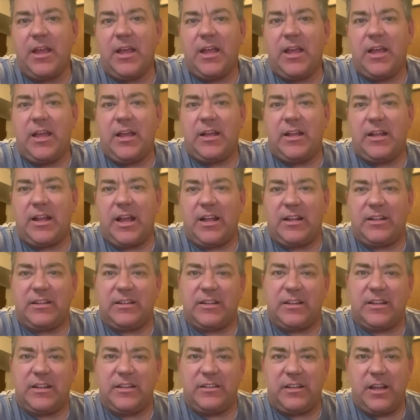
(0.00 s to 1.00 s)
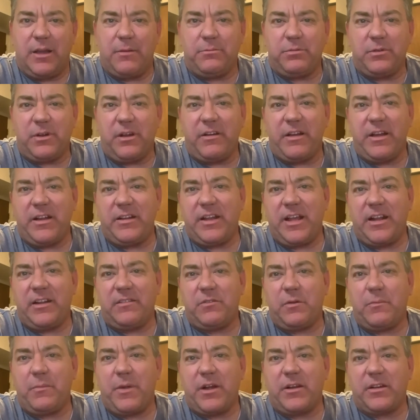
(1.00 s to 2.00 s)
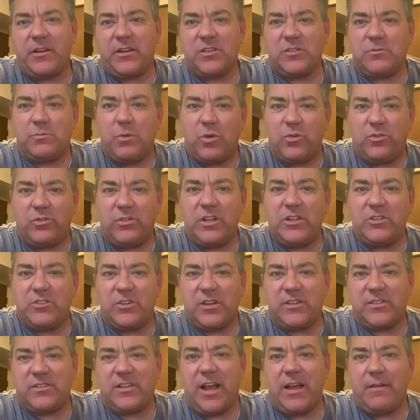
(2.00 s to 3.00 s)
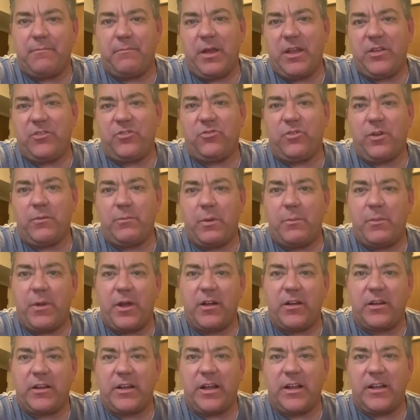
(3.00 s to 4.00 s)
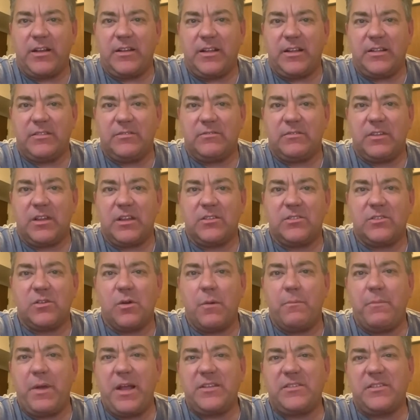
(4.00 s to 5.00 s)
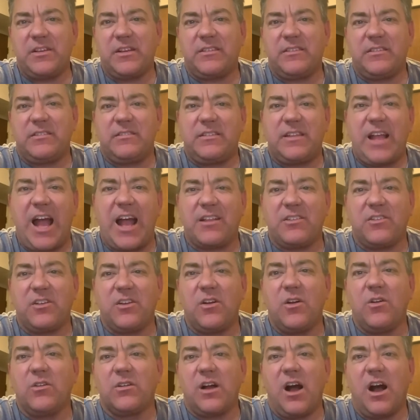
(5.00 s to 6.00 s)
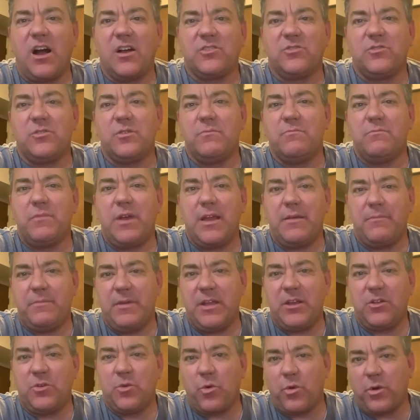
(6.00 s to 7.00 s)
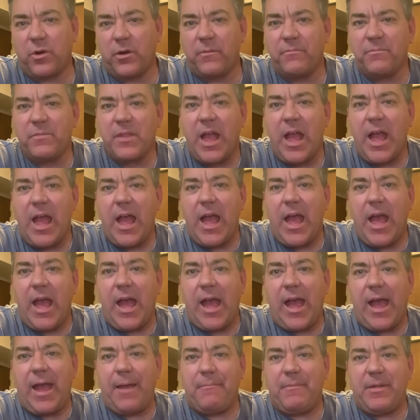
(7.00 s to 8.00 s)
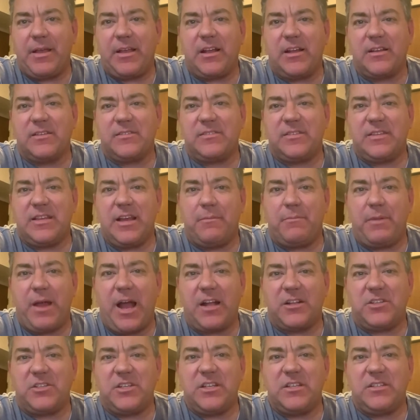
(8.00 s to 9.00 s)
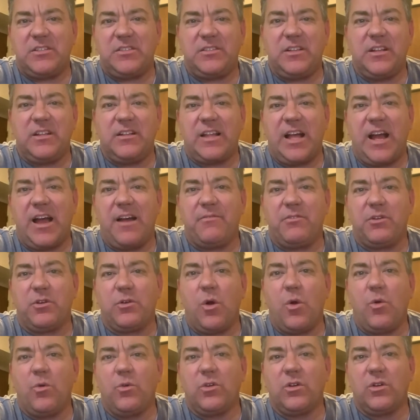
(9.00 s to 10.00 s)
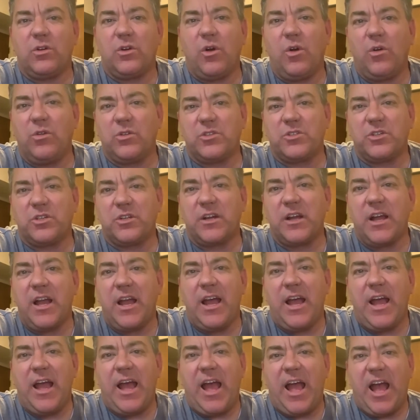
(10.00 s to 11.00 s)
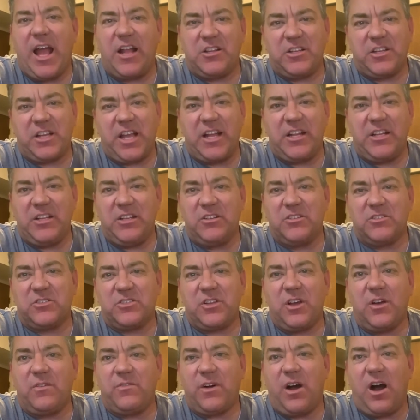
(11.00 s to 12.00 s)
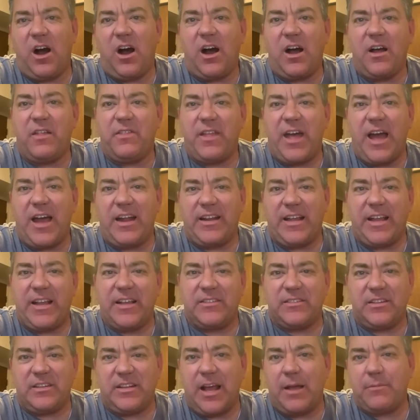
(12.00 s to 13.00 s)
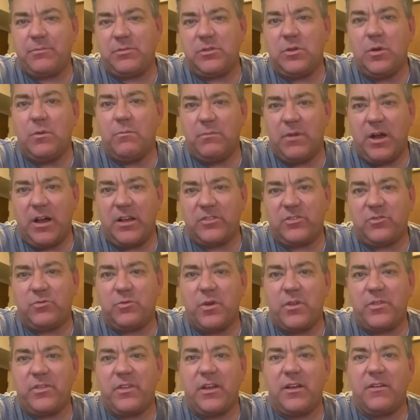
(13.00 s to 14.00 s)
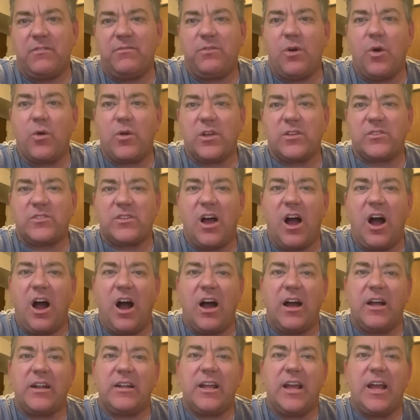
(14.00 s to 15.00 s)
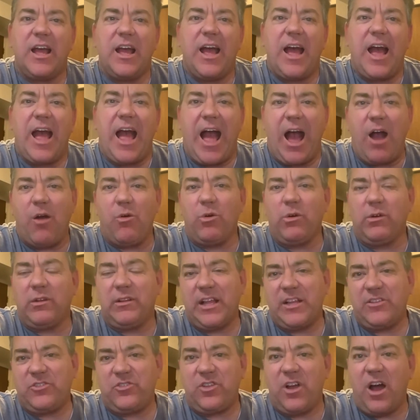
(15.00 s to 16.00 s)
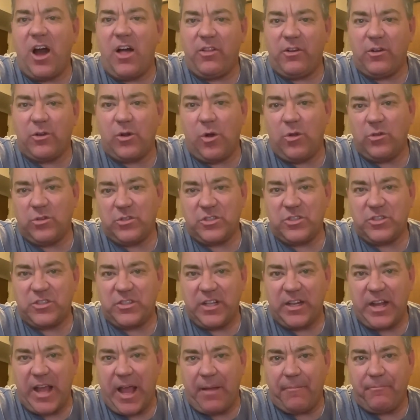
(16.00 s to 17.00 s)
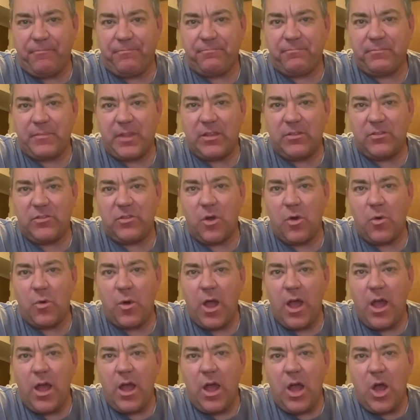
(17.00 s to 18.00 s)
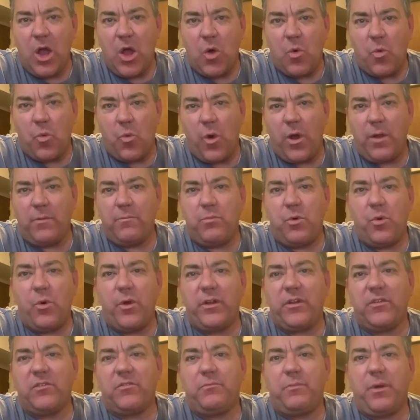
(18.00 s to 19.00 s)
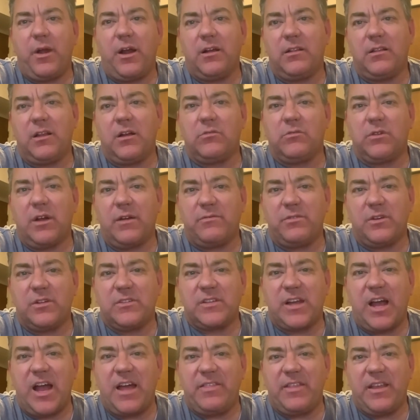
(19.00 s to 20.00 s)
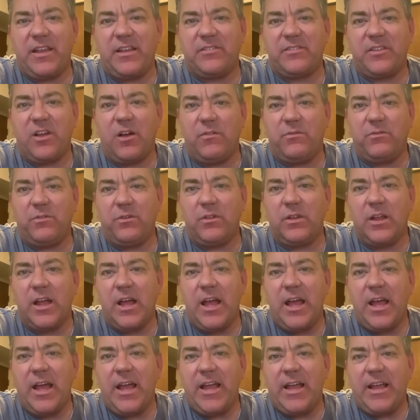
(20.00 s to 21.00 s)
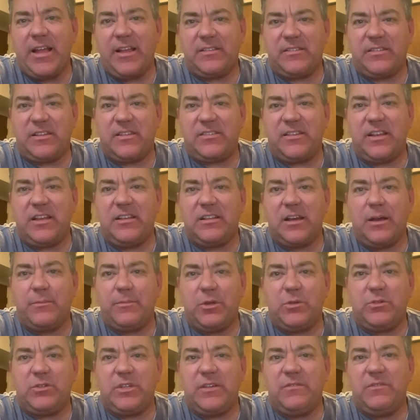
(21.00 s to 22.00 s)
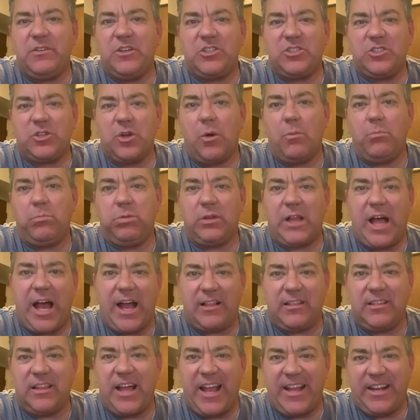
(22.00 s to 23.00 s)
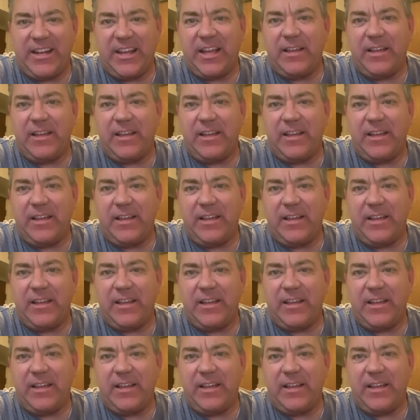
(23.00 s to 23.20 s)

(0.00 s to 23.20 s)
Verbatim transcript: And contemporary Native Americans mostly dress like mainstream America, and so a basic tactical costume may be in order and because the Apaches still have their own culture, educating yourself on that is an absolute must with a focus on how it relates to other cultures today. So, one point of parallel reference I think is helpful is the CW TV show Black Lightning.